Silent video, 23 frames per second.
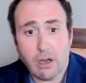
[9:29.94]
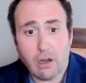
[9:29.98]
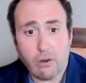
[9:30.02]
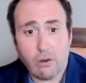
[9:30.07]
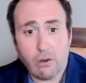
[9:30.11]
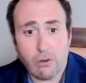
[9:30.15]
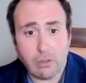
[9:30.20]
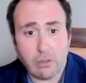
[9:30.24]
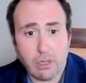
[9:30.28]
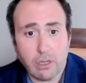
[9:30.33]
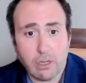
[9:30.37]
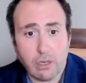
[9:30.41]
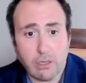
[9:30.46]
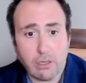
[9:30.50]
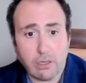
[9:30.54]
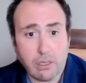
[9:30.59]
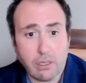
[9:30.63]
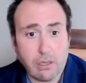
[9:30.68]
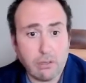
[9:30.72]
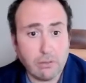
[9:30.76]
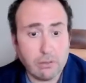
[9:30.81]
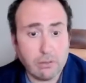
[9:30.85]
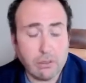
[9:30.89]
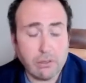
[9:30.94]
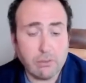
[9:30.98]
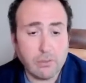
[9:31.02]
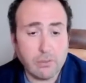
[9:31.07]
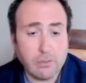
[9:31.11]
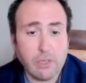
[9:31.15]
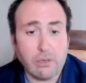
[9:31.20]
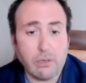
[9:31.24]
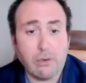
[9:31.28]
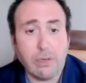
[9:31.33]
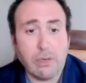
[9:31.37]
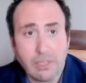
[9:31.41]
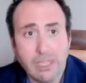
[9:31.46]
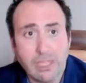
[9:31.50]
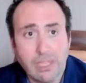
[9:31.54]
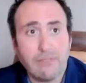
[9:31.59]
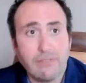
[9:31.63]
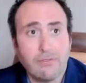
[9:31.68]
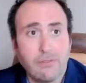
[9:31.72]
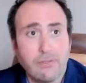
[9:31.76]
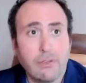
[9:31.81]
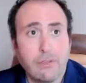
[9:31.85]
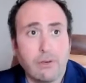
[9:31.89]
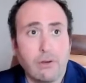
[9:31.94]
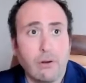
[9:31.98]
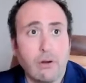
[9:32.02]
on on on on you know, if you know,